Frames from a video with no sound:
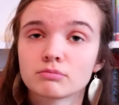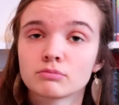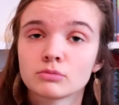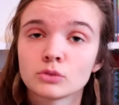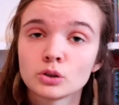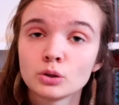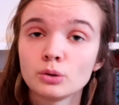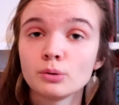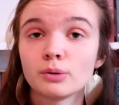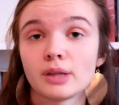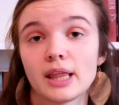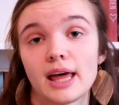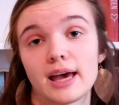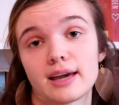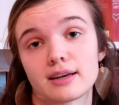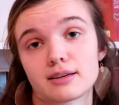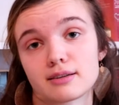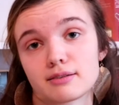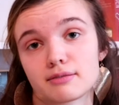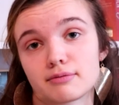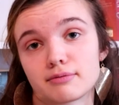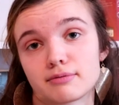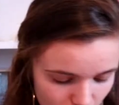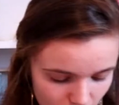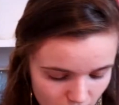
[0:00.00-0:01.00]
do
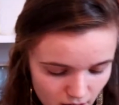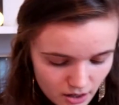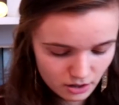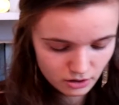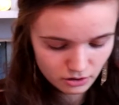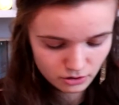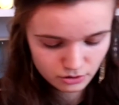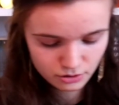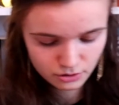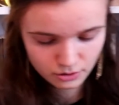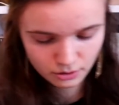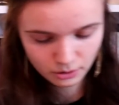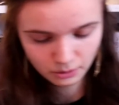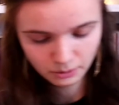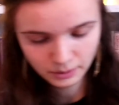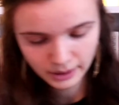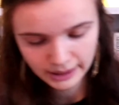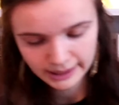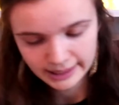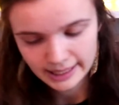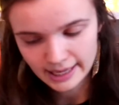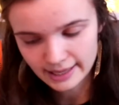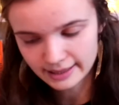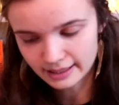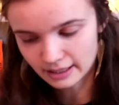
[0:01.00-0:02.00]
that. So
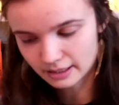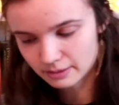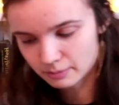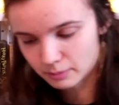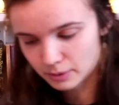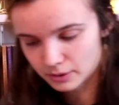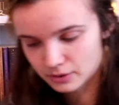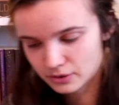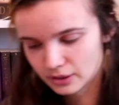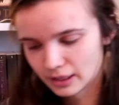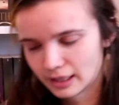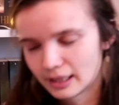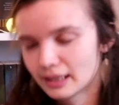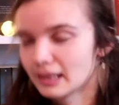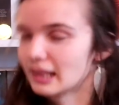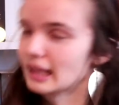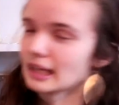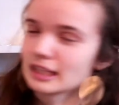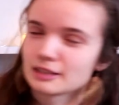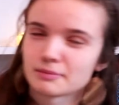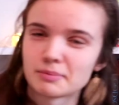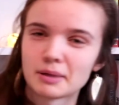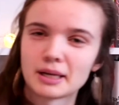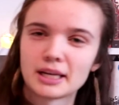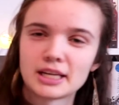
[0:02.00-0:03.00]
yeah, that was a little
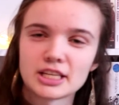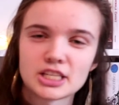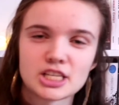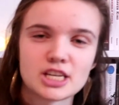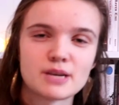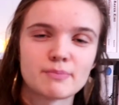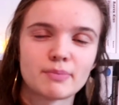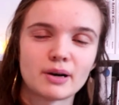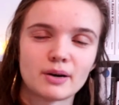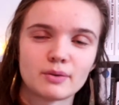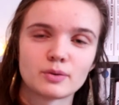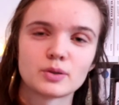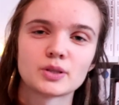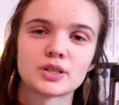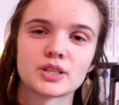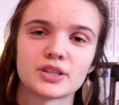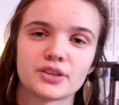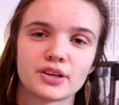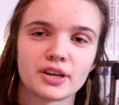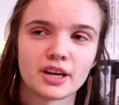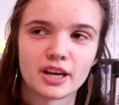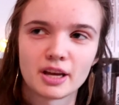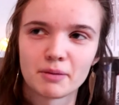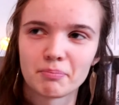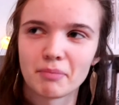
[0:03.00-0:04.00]
explanation about
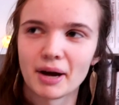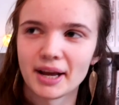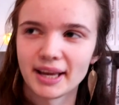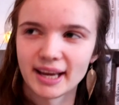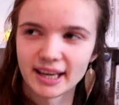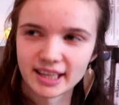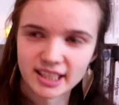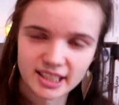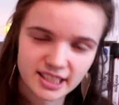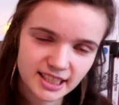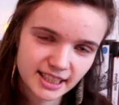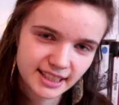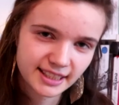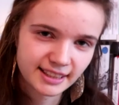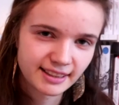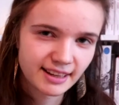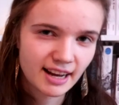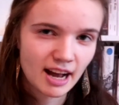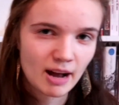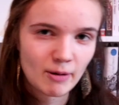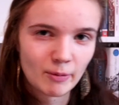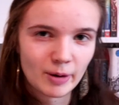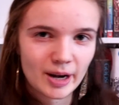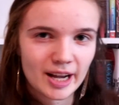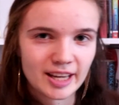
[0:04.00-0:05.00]
my annotating,
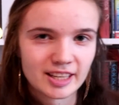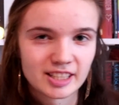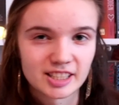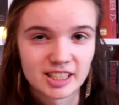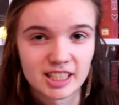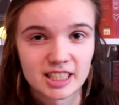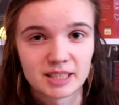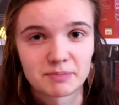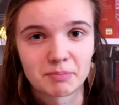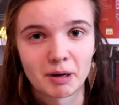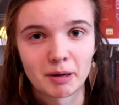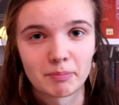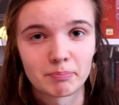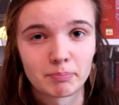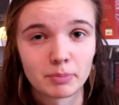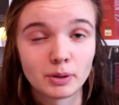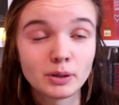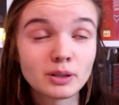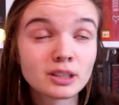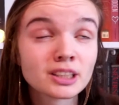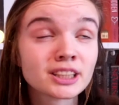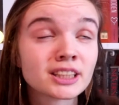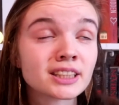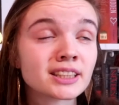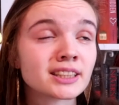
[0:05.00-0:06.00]
how I annotate my
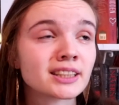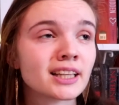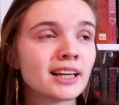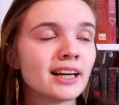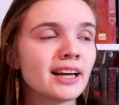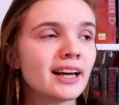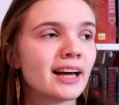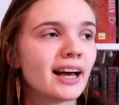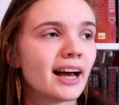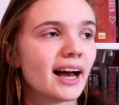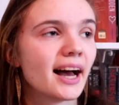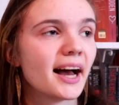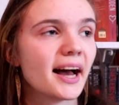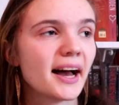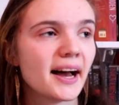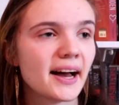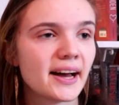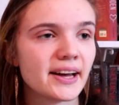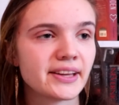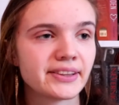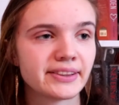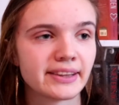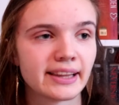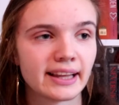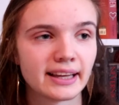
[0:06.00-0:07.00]
books,
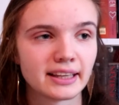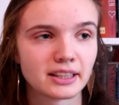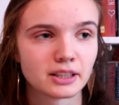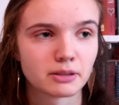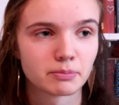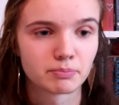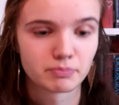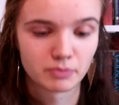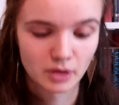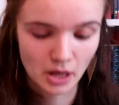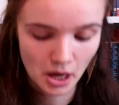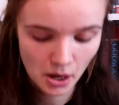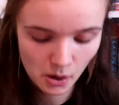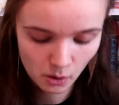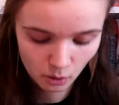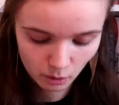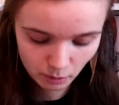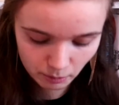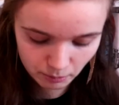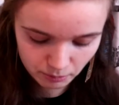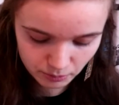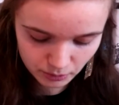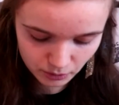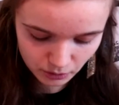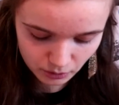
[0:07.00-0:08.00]
and like I
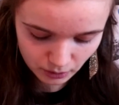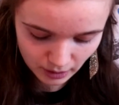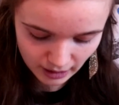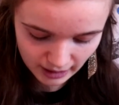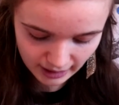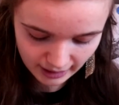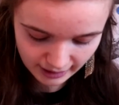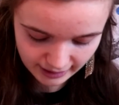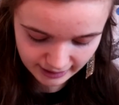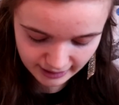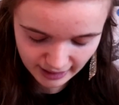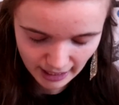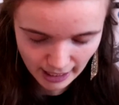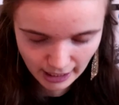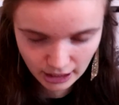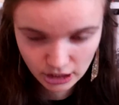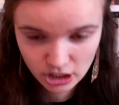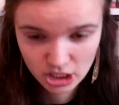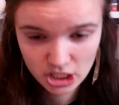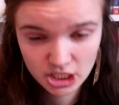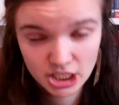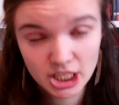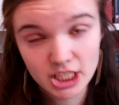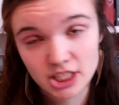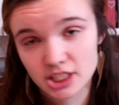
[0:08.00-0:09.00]
hope you can like take
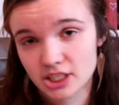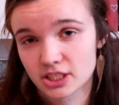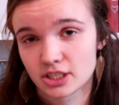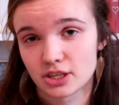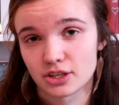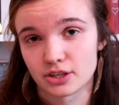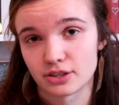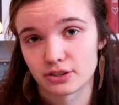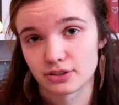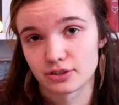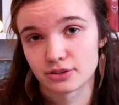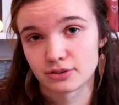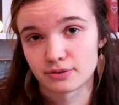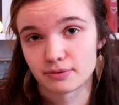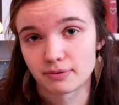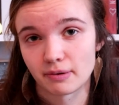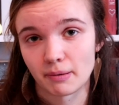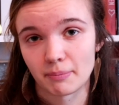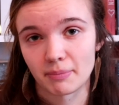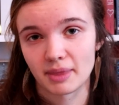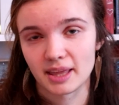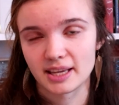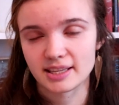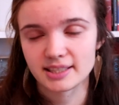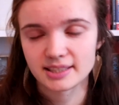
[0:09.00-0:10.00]
suggestions
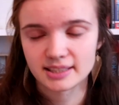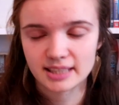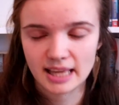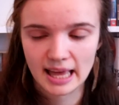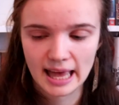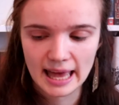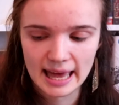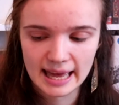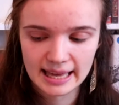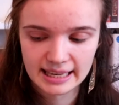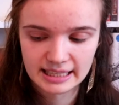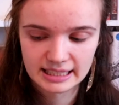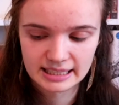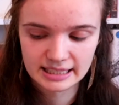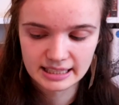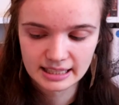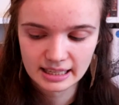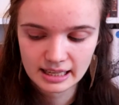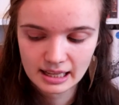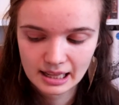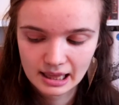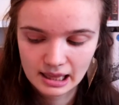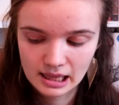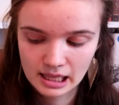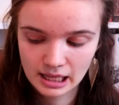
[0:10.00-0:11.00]
from this and
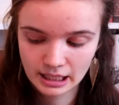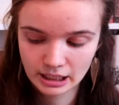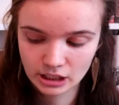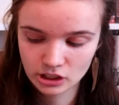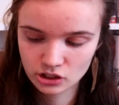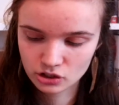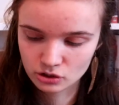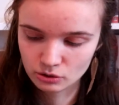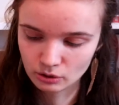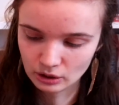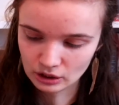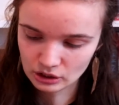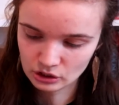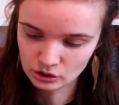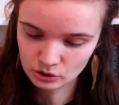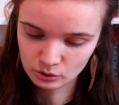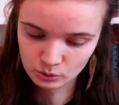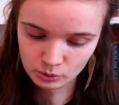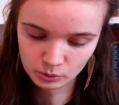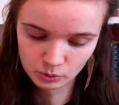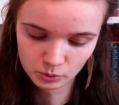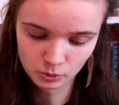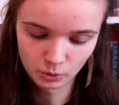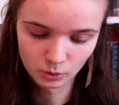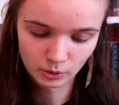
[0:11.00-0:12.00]
like try
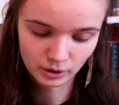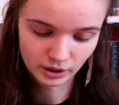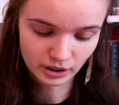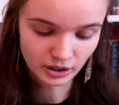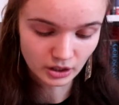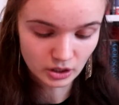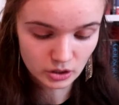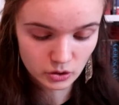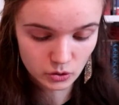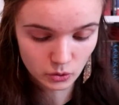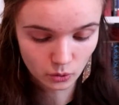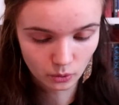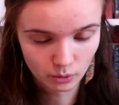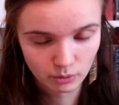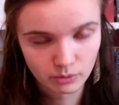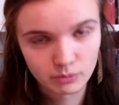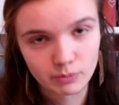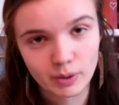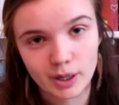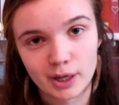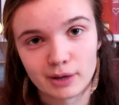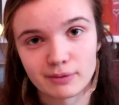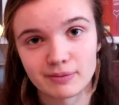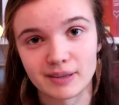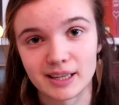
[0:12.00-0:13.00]
to organize your own
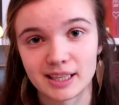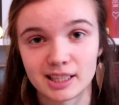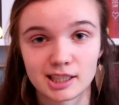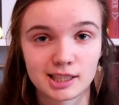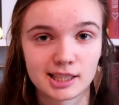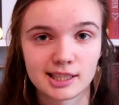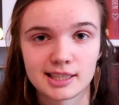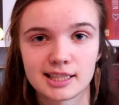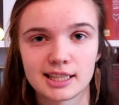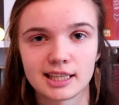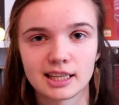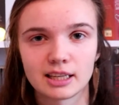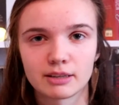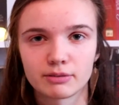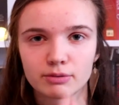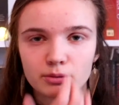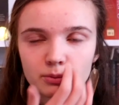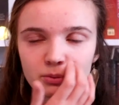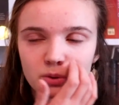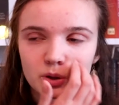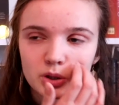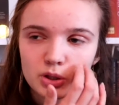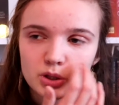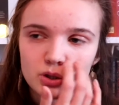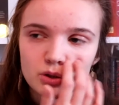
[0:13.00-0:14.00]
way of annotating if you
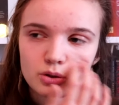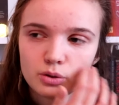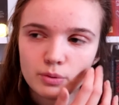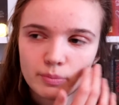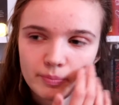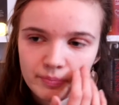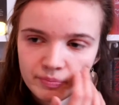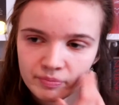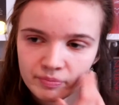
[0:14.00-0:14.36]
want to.